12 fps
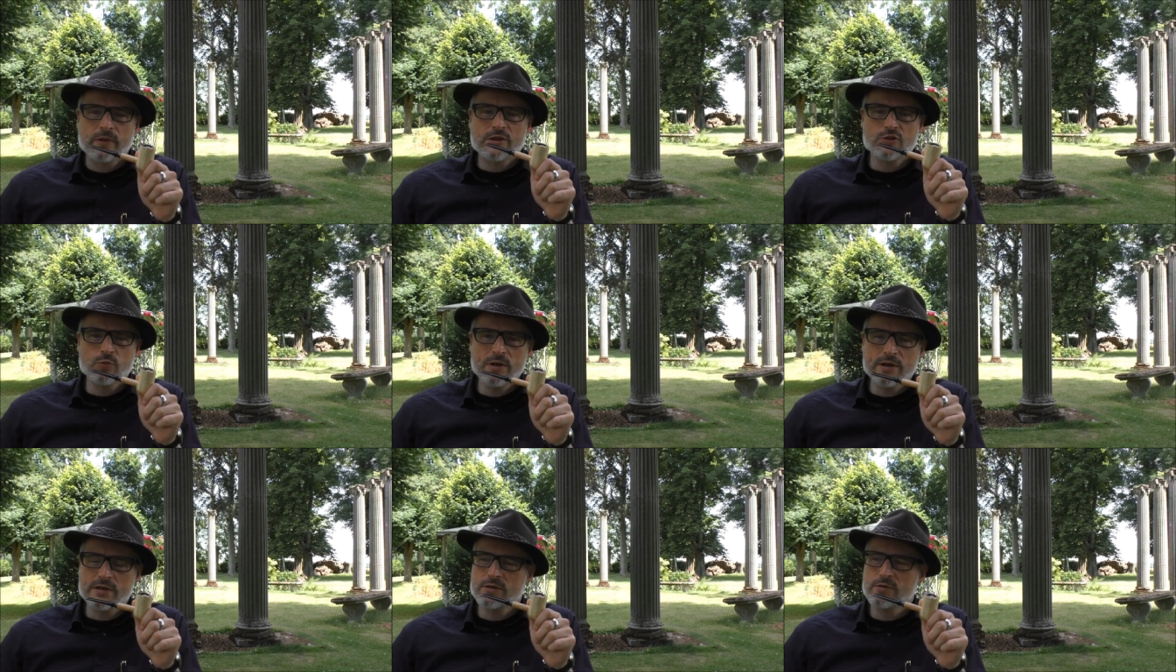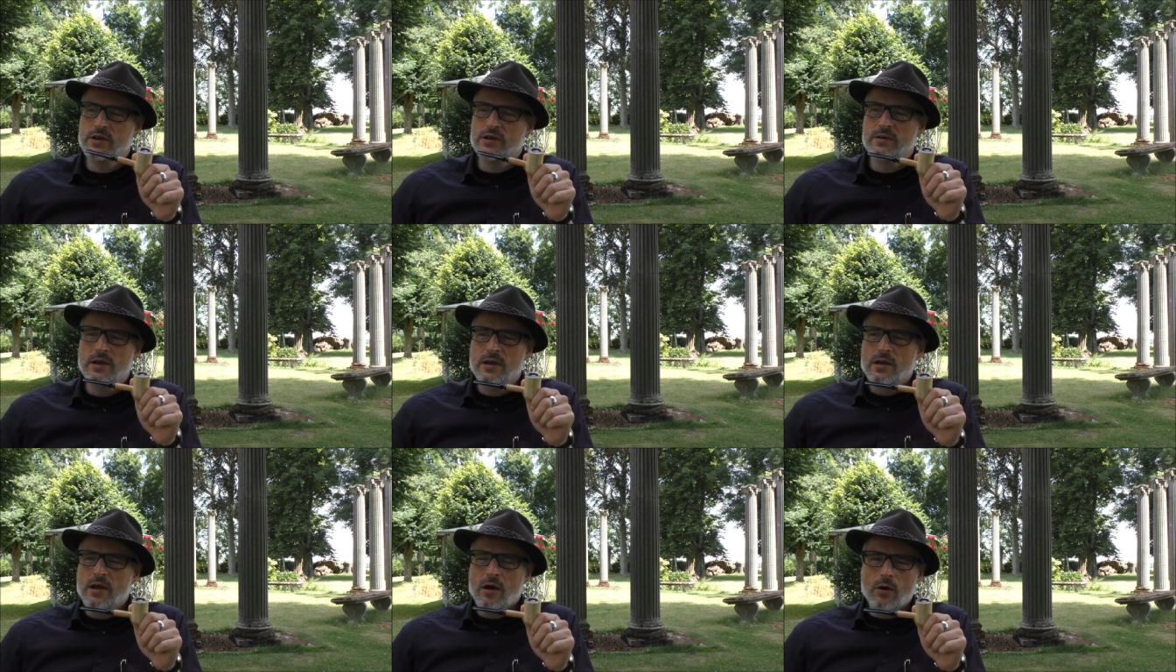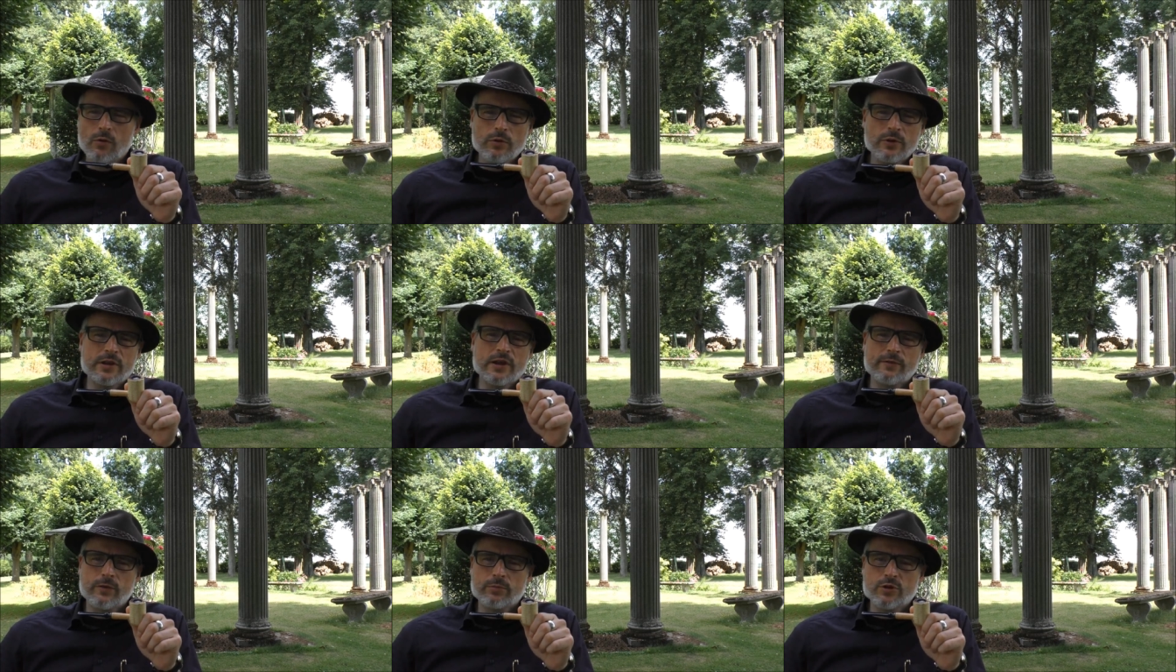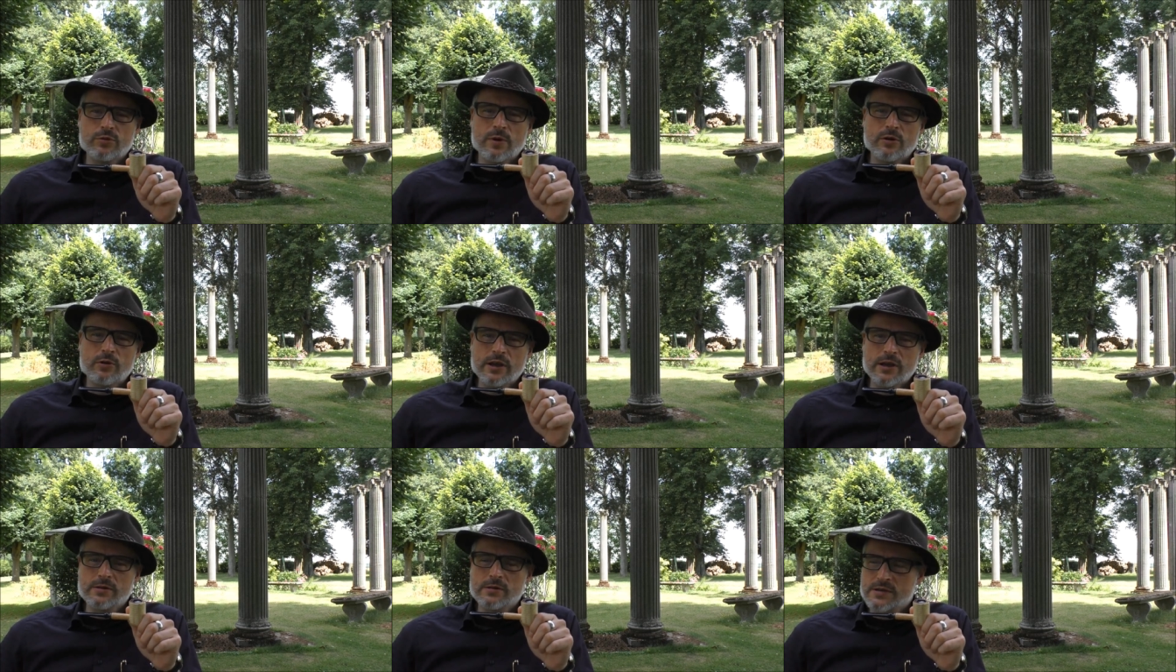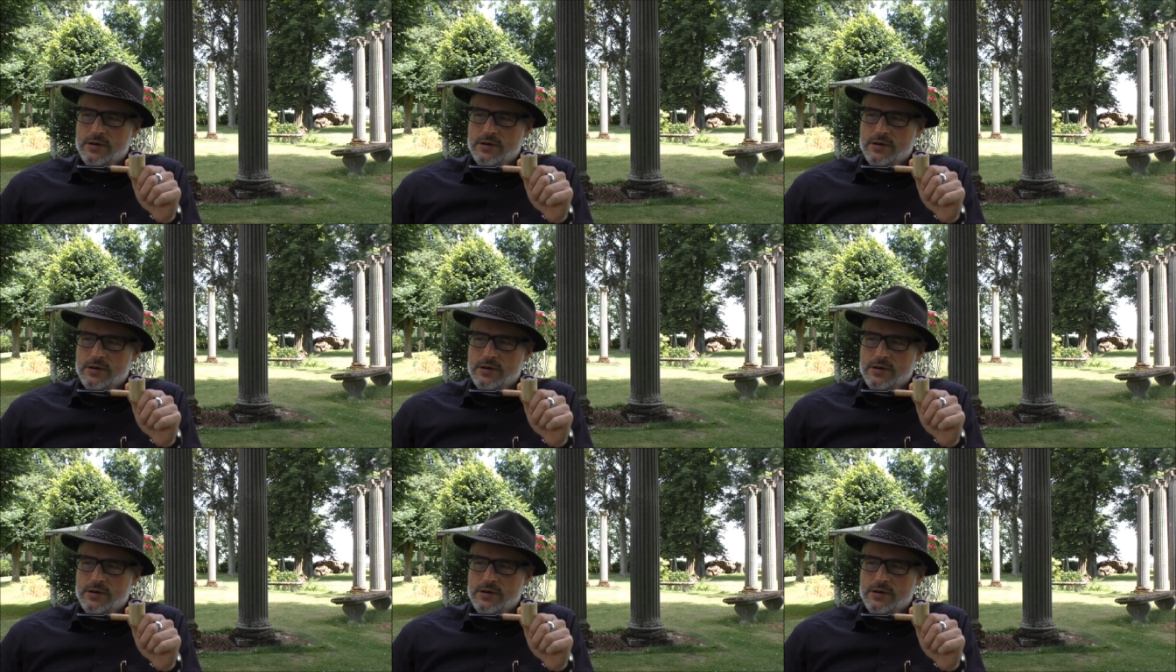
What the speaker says: a sweetness you can only get from coumarin.